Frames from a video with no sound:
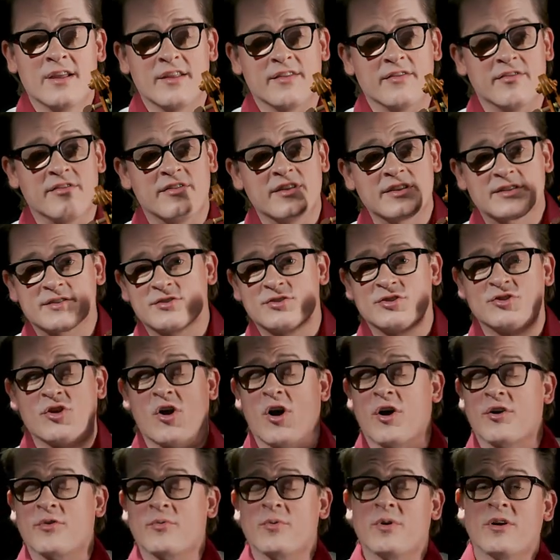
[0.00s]
this
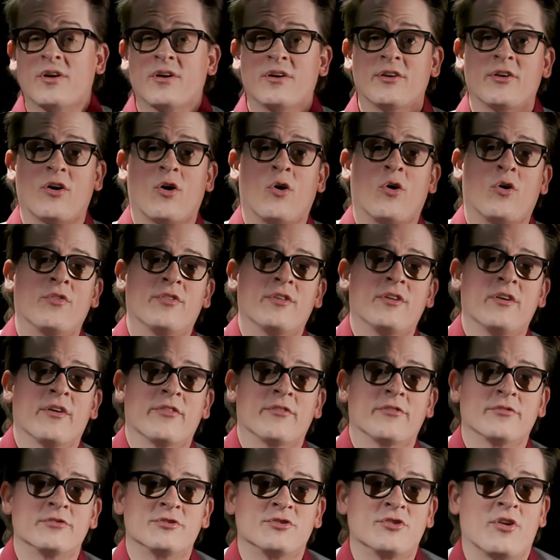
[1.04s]
genre and all the
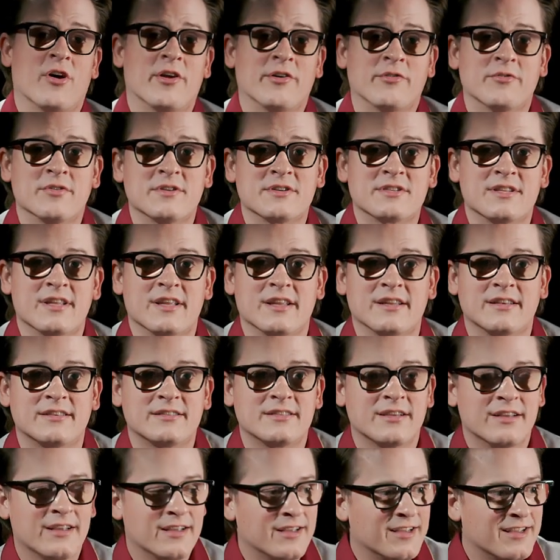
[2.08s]
other genres that
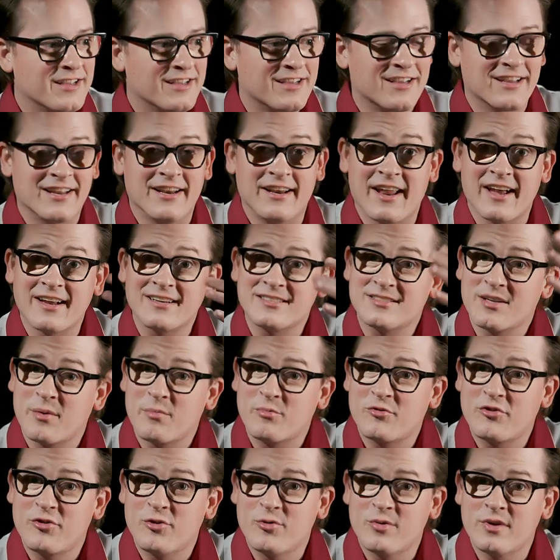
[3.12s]
connect
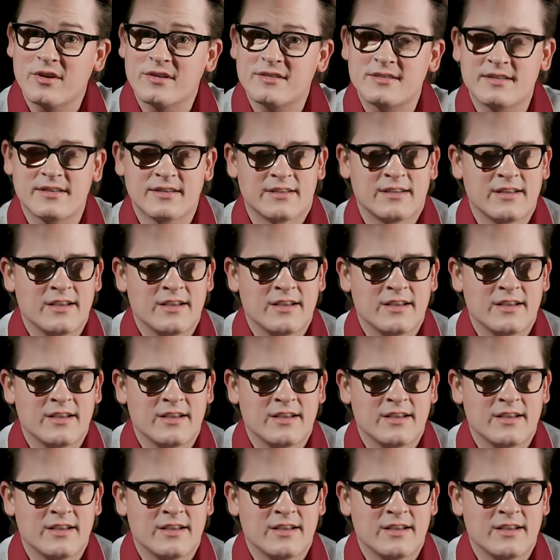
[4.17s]
up to it.